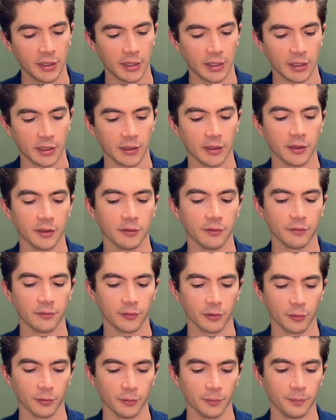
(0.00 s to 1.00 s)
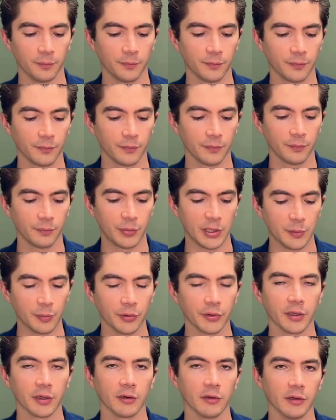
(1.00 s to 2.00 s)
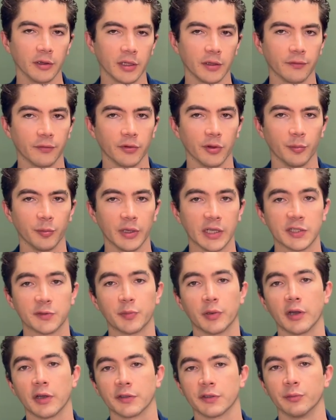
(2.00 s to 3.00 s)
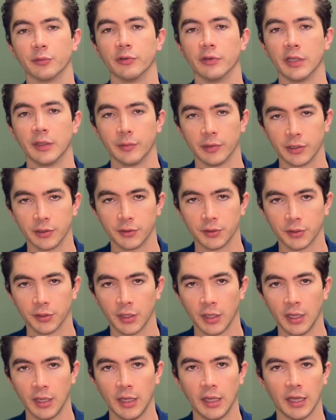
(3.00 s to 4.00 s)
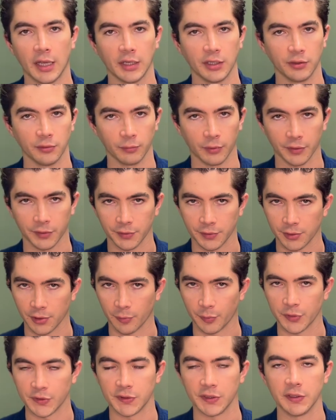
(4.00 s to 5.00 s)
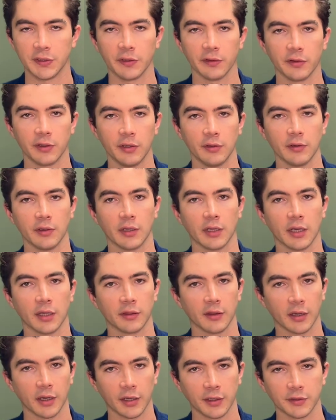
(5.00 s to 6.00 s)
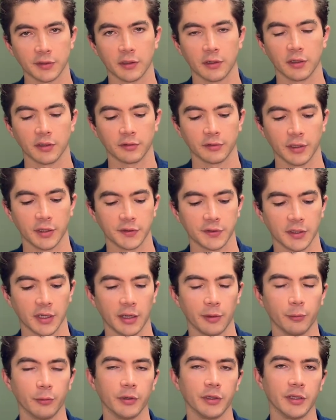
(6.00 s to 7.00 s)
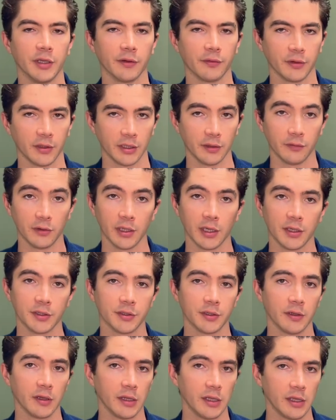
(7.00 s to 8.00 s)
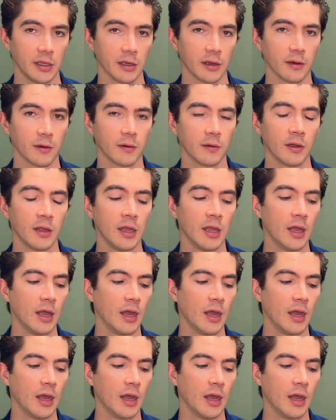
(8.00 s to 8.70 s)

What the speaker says: And for people that are looking for the best possible image and you want the sharpest detail that you can get, the highest contrast, I would definitely give the edge to the EL.